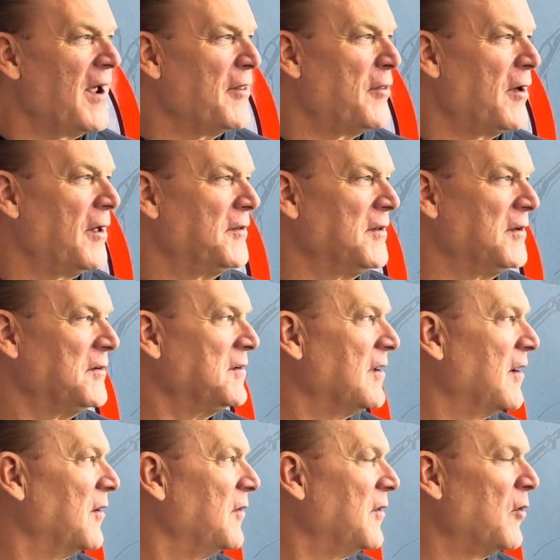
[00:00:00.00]
I thought
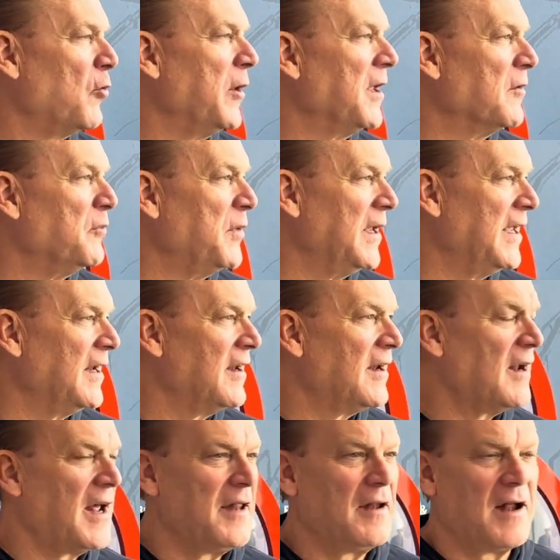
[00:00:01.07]
that we competed.
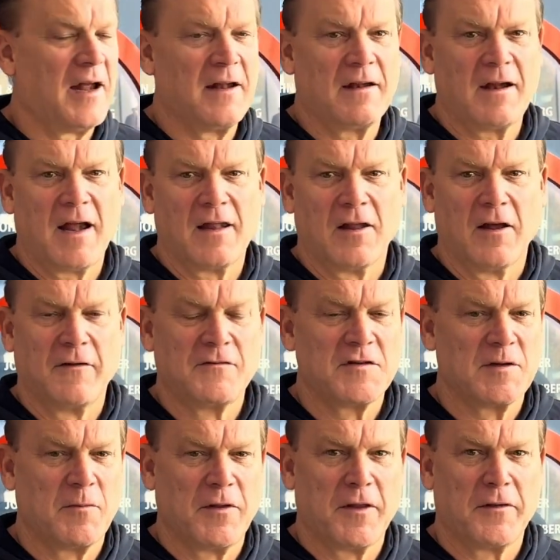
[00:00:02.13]
I love
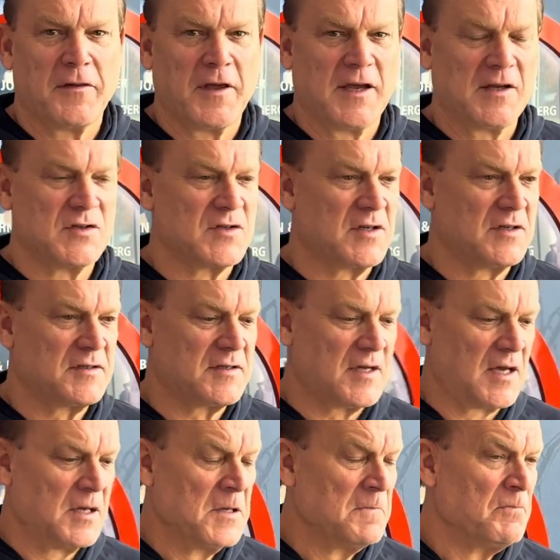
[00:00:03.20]
some of the things that
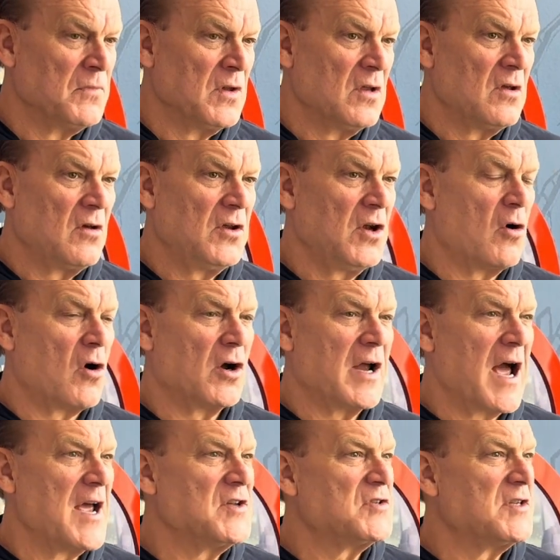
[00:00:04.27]
our
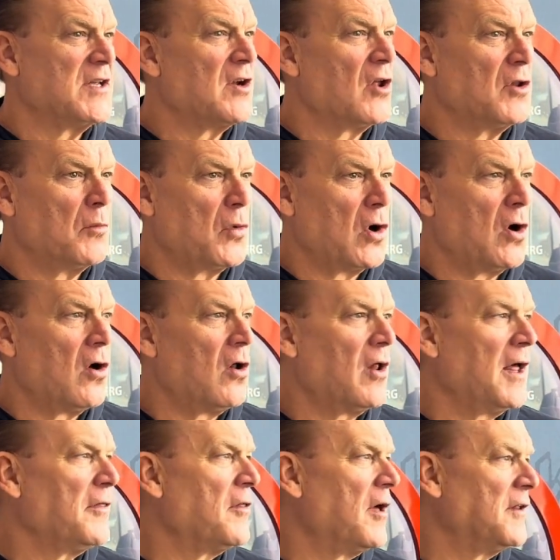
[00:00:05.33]
guys did on the ball.
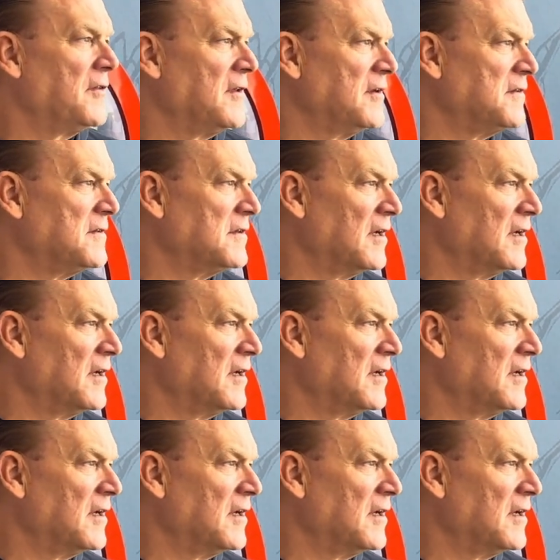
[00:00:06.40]
I thought that